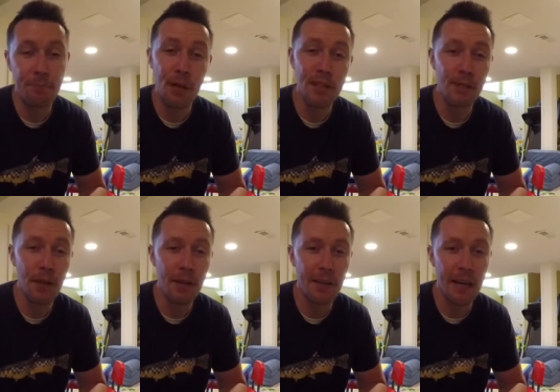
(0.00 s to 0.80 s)
best of
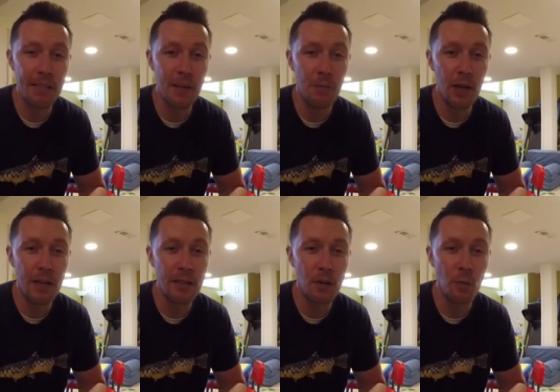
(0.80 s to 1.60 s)
luck the next time you
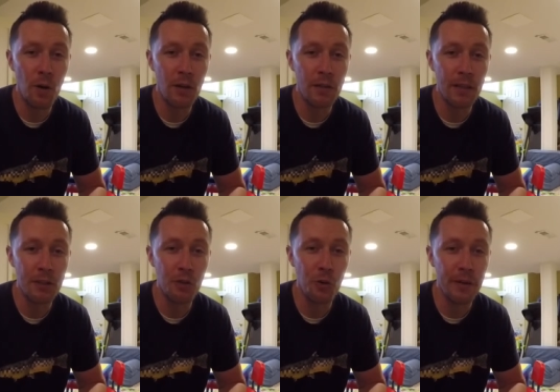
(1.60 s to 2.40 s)
guys hit the water.
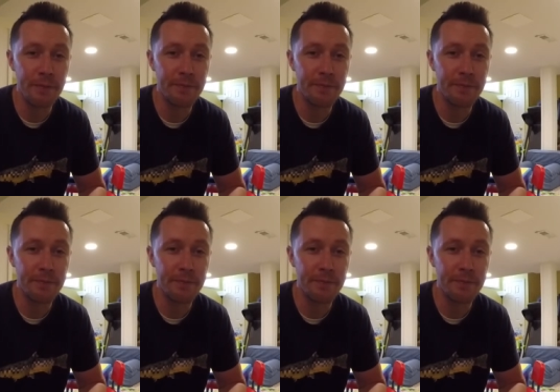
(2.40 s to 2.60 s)
Enjoy.